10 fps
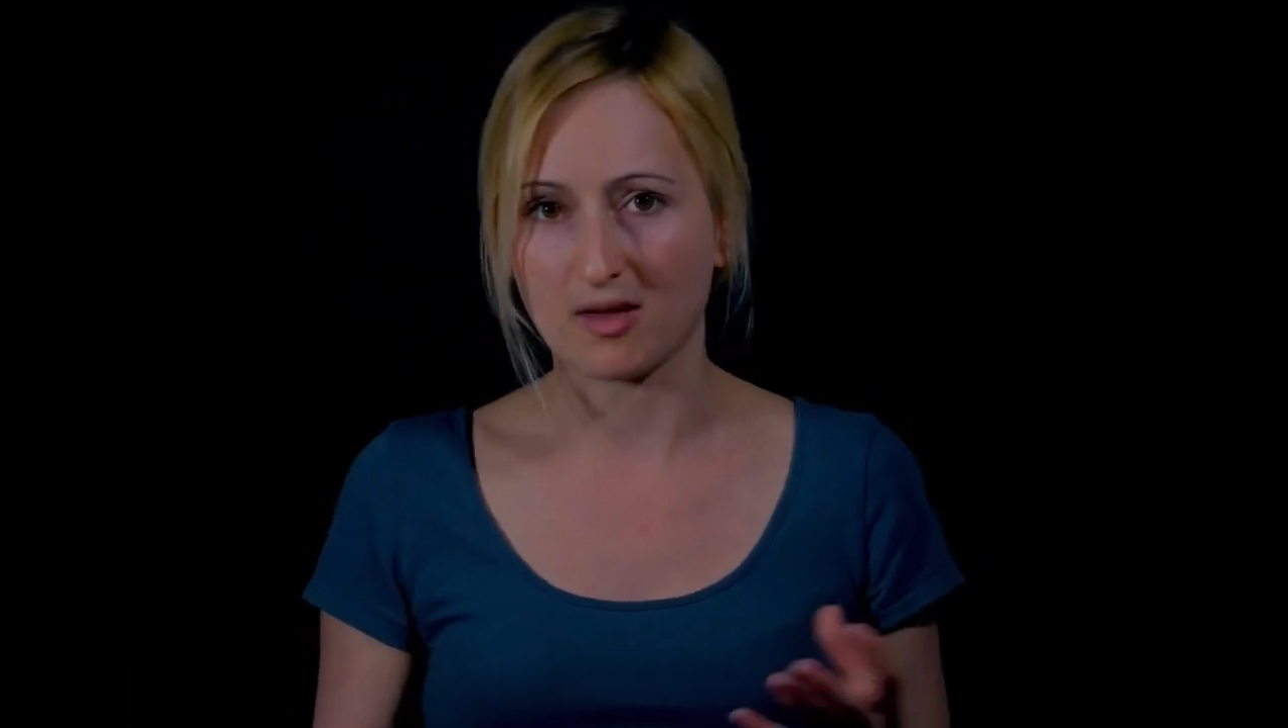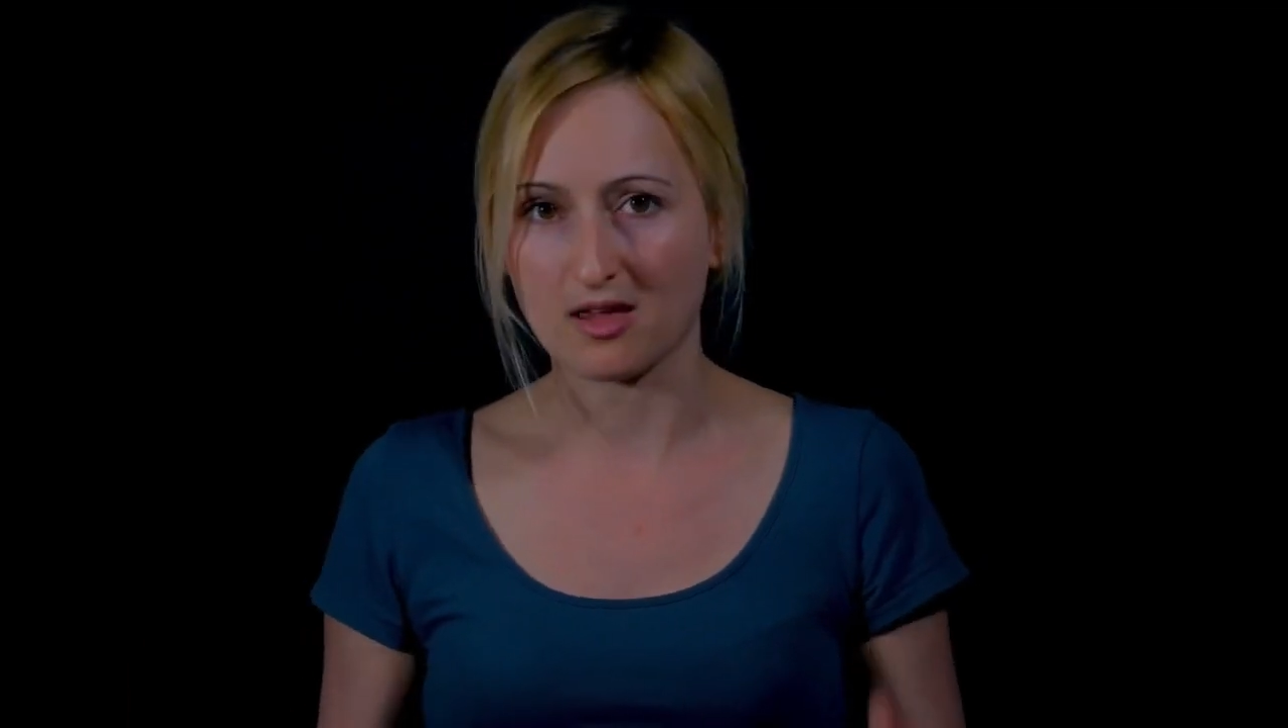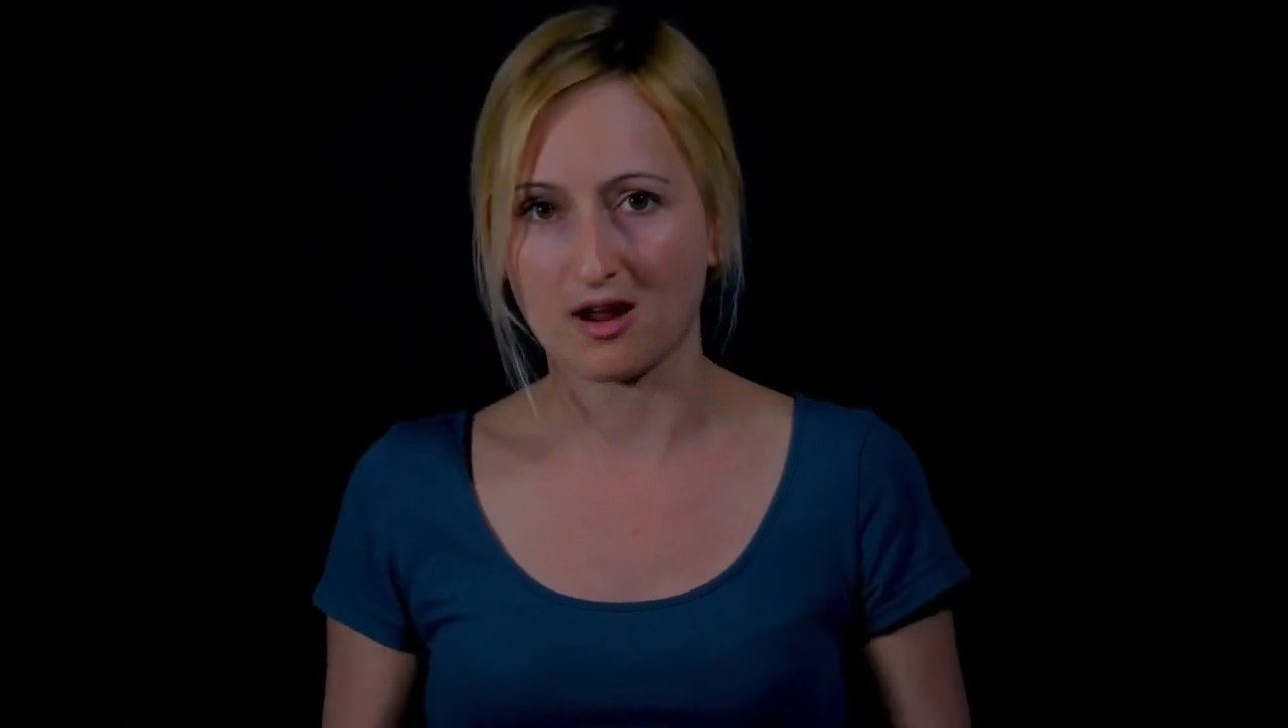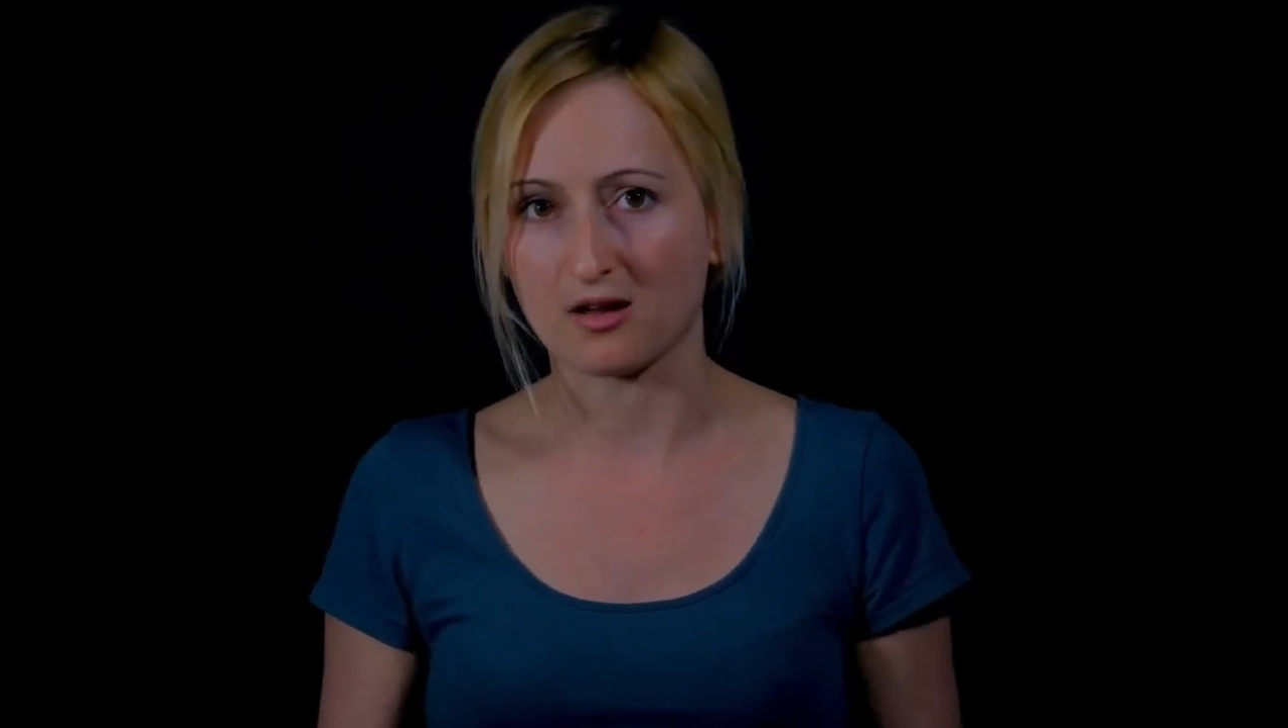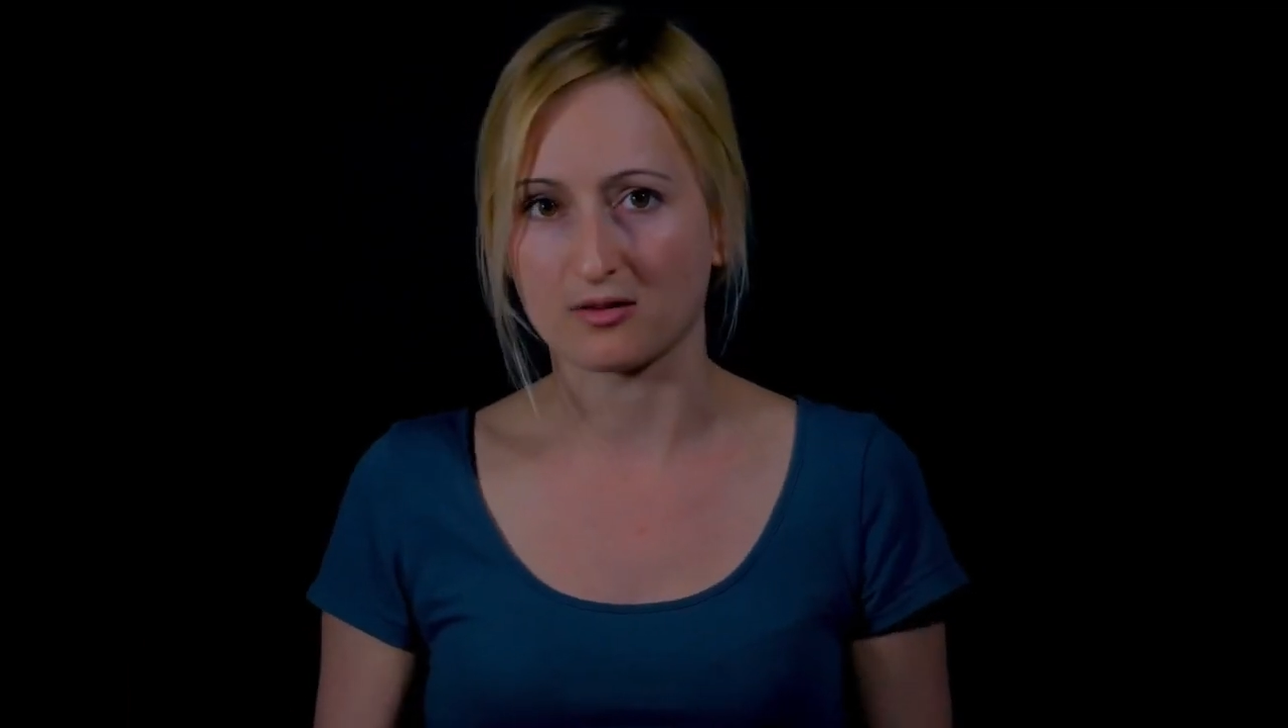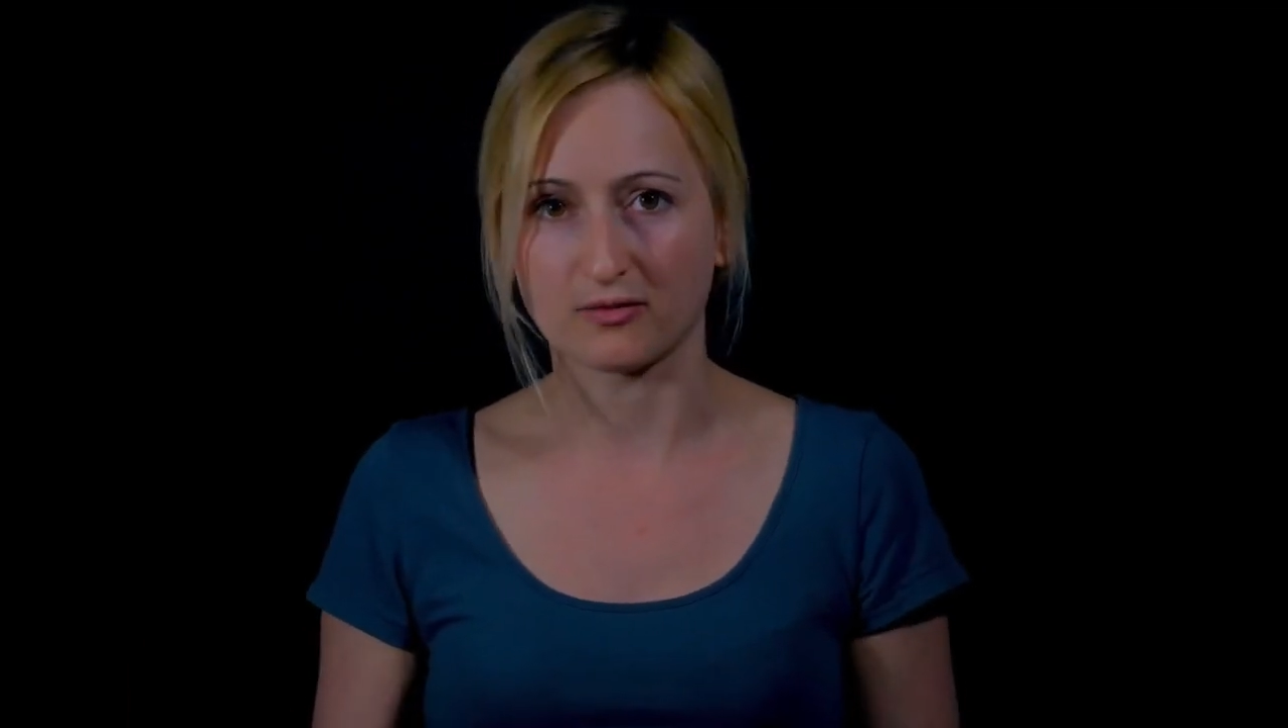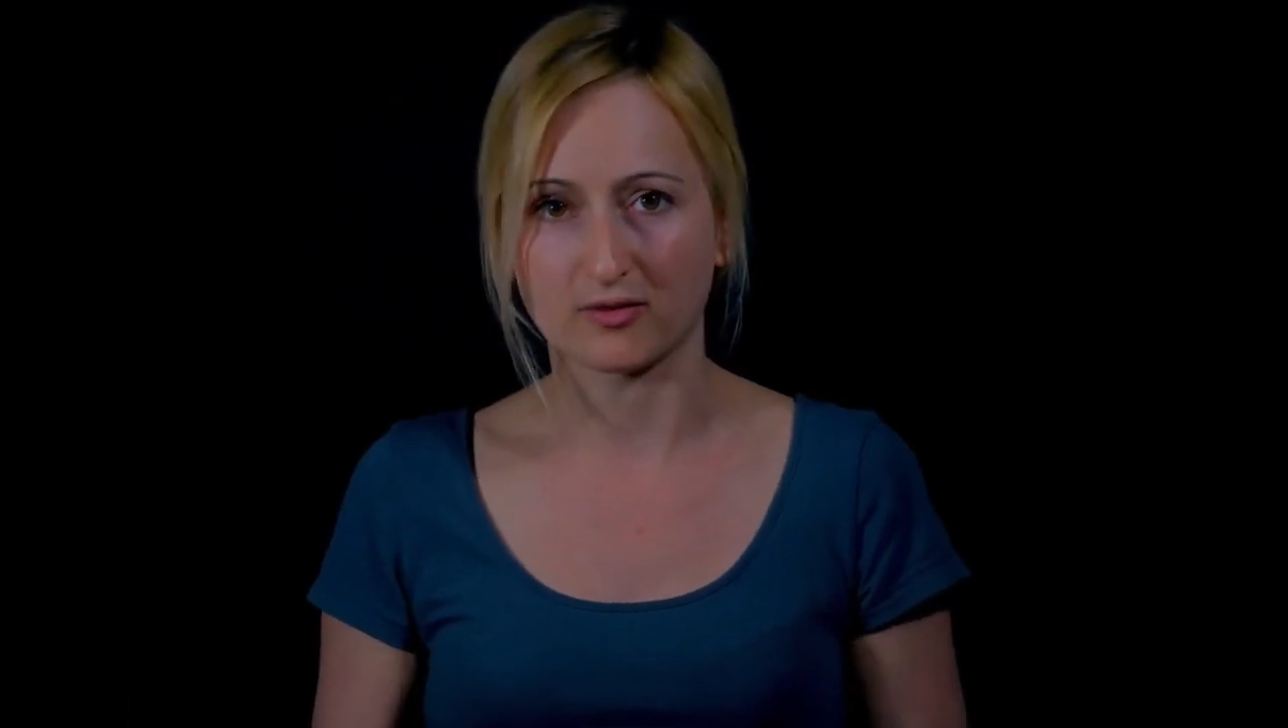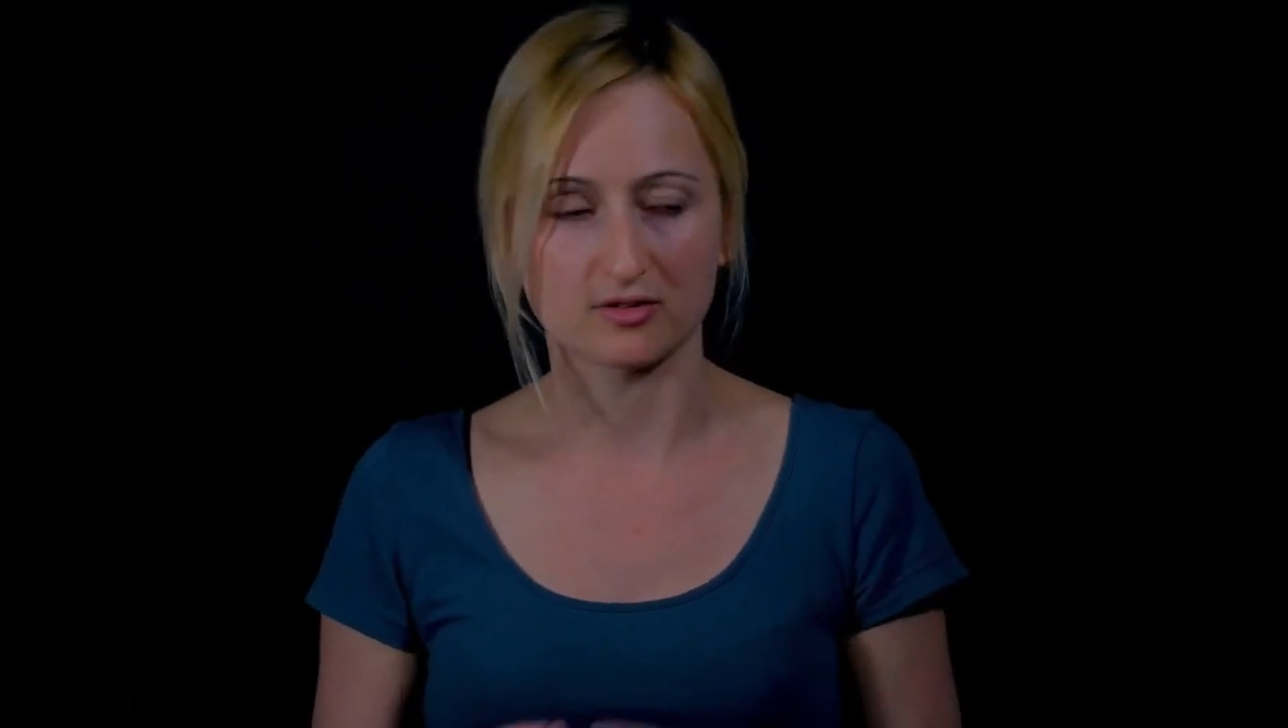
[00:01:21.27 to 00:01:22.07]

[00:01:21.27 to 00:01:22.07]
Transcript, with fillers: made out of,